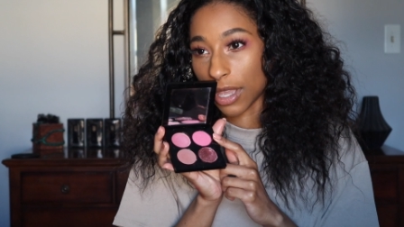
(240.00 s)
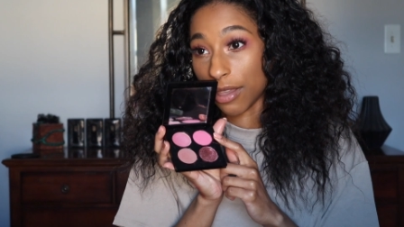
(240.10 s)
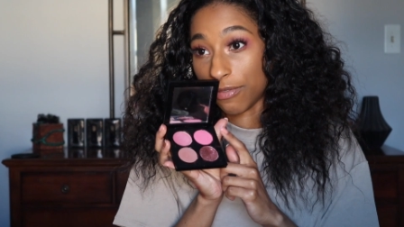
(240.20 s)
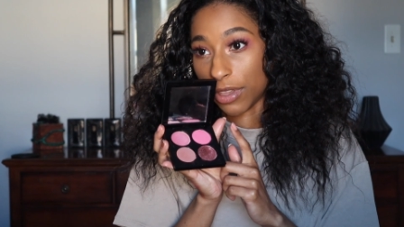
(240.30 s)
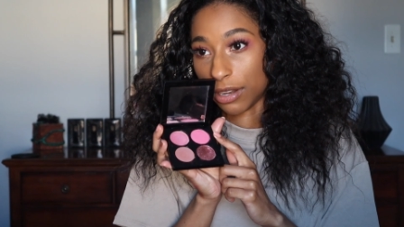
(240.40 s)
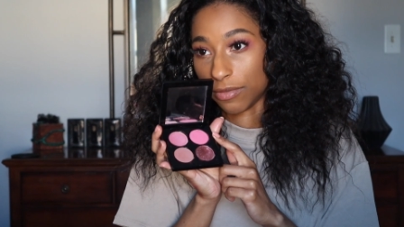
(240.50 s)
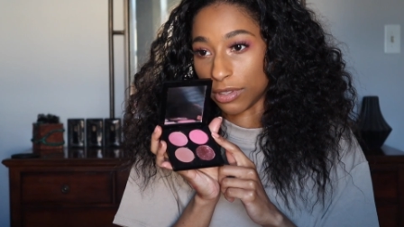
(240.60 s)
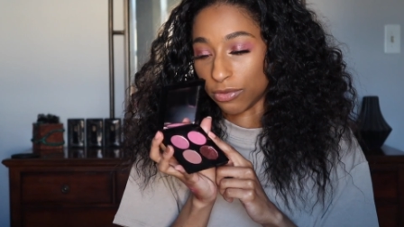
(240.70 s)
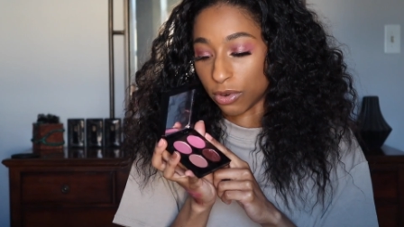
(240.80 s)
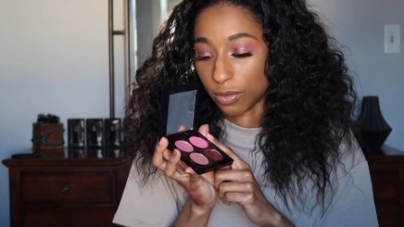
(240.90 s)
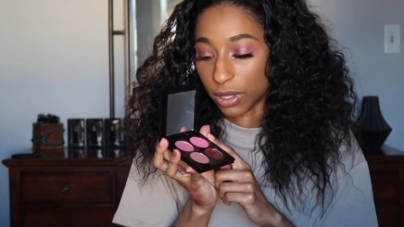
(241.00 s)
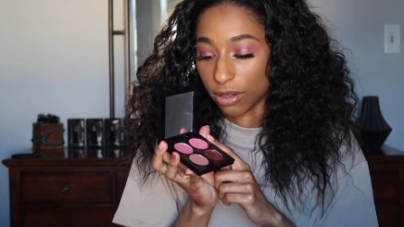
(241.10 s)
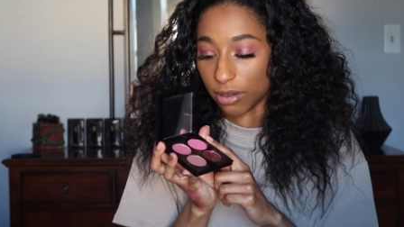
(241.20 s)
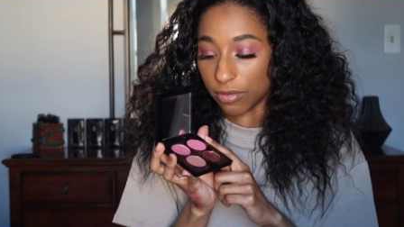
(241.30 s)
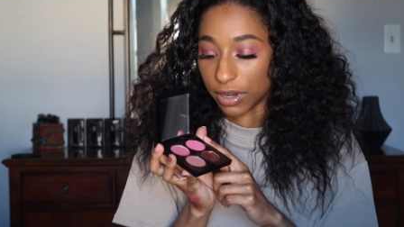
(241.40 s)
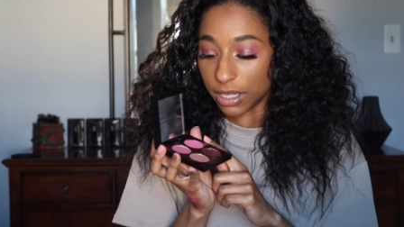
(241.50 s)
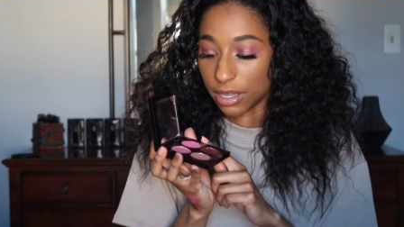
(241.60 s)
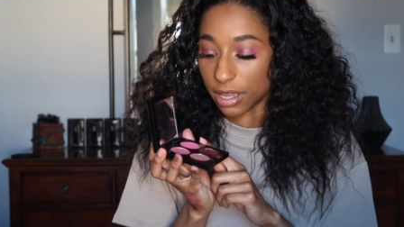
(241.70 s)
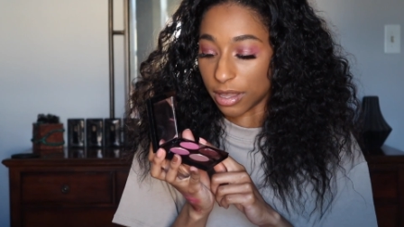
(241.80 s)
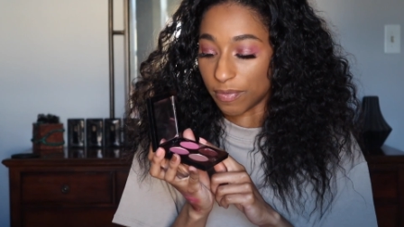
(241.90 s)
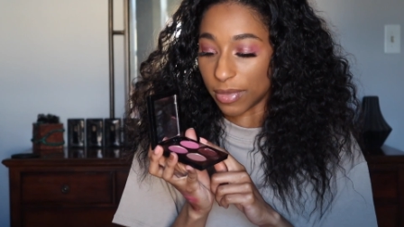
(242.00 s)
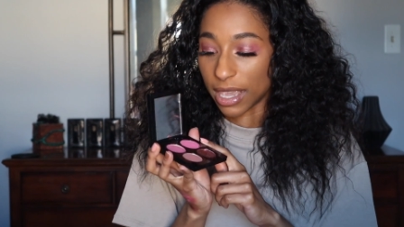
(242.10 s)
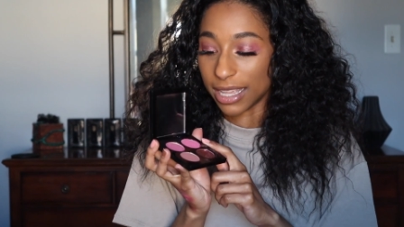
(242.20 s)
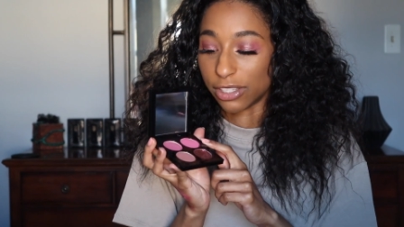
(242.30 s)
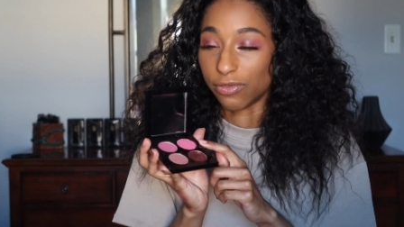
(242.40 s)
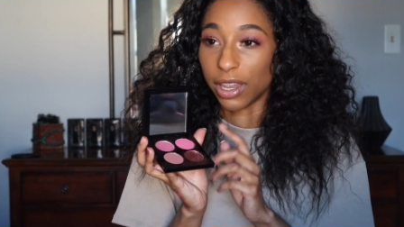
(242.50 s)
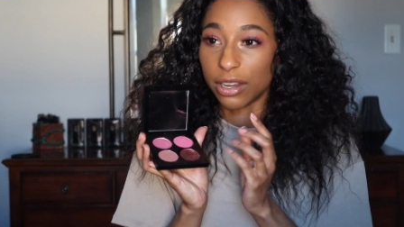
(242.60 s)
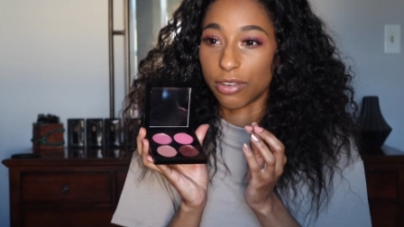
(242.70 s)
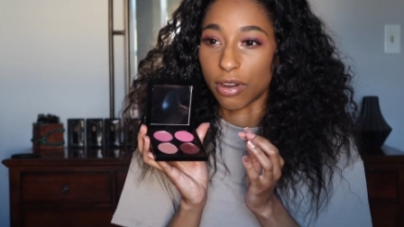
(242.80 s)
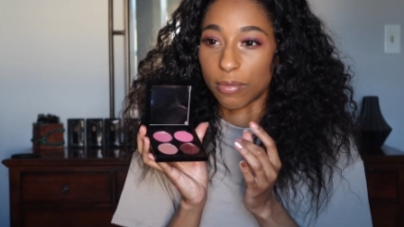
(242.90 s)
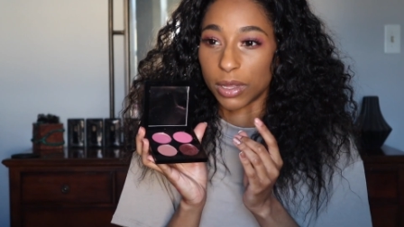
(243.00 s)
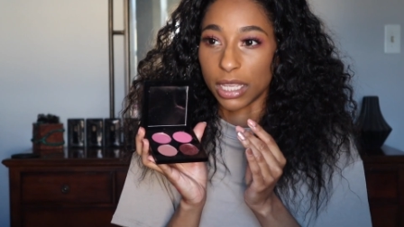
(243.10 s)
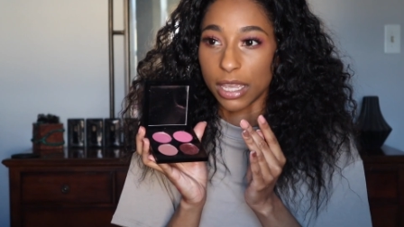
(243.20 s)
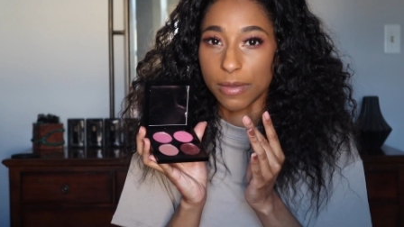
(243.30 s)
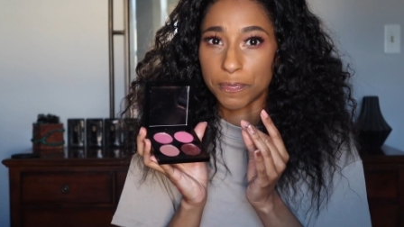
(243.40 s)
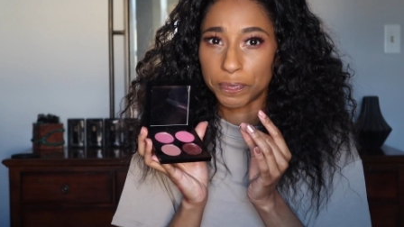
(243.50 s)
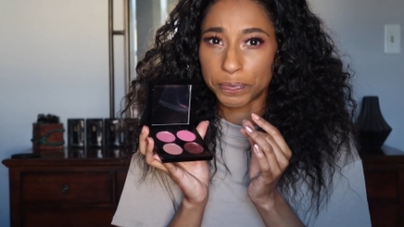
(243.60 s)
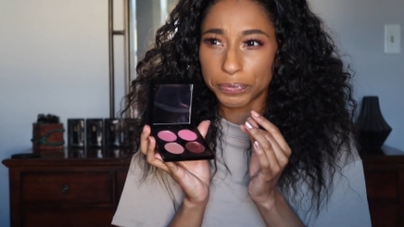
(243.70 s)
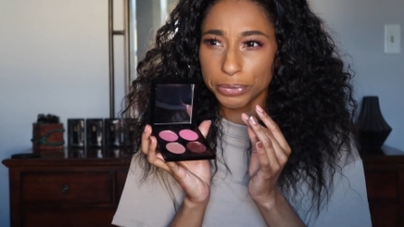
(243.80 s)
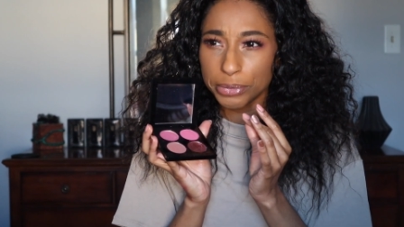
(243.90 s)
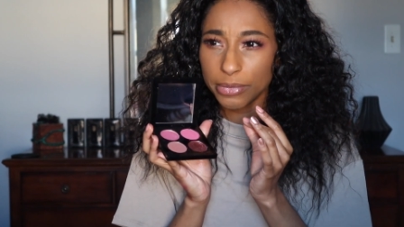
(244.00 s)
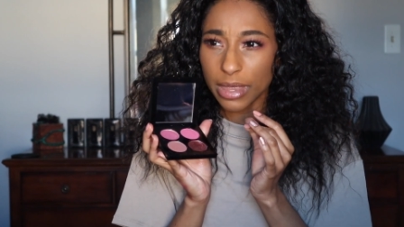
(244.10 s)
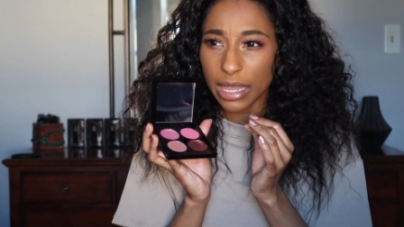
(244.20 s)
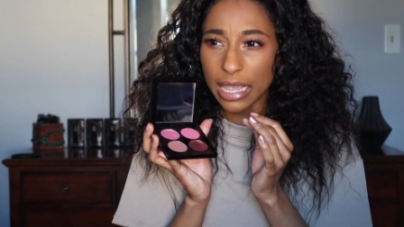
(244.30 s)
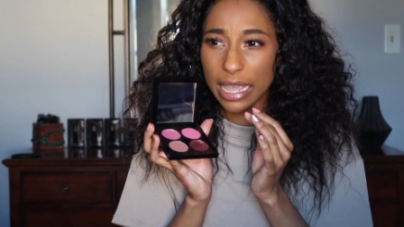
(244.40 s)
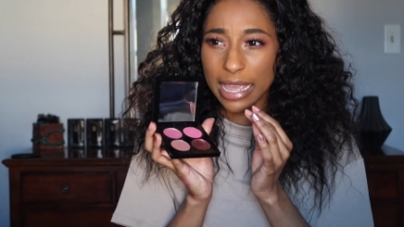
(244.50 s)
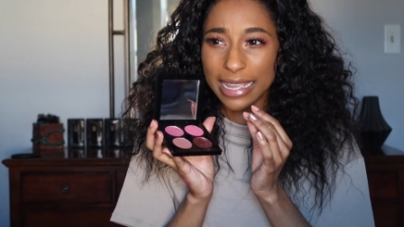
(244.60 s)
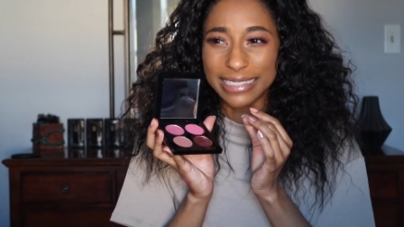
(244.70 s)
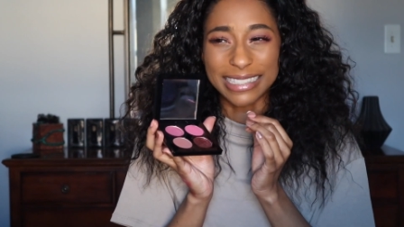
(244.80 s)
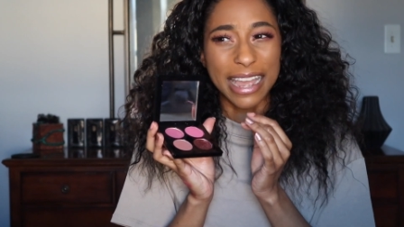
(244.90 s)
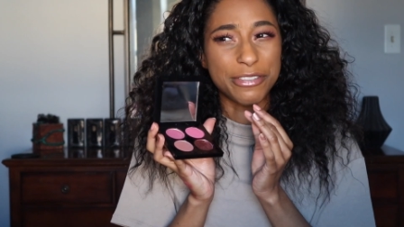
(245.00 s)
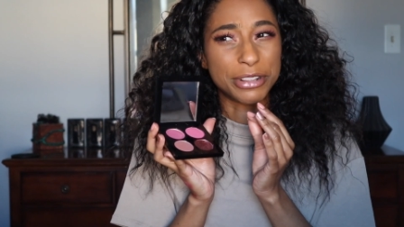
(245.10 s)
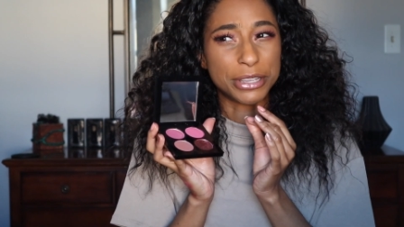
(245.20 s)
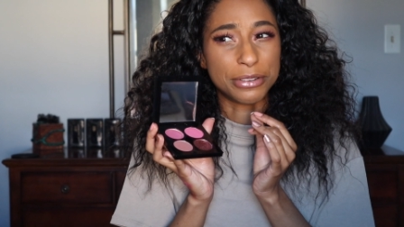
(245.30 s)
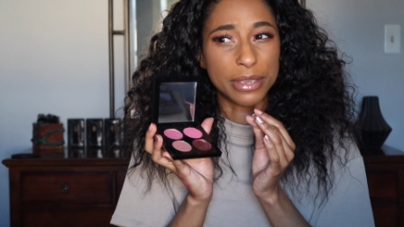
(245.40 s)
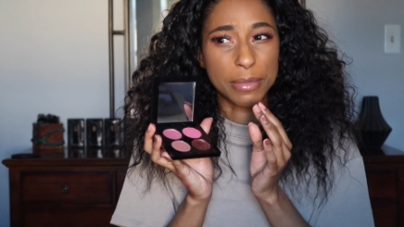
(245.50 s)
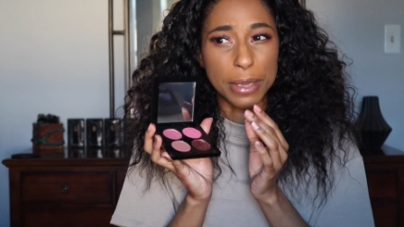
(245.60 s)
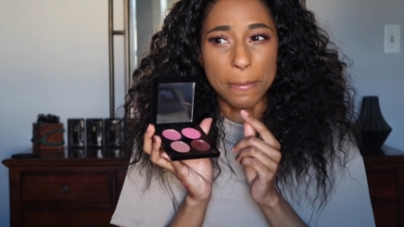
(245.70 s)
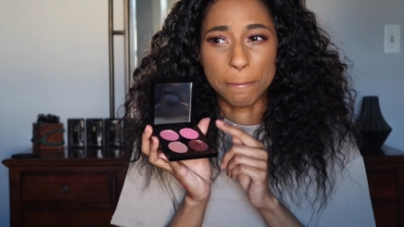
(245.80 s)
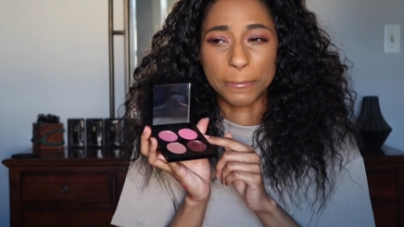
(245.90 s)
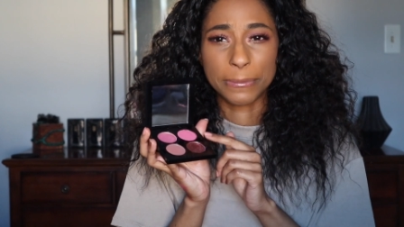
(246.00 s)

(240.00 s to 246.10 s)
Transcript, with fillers: a fan of this formula already. Um, it's very crumbly. It's not really creamy.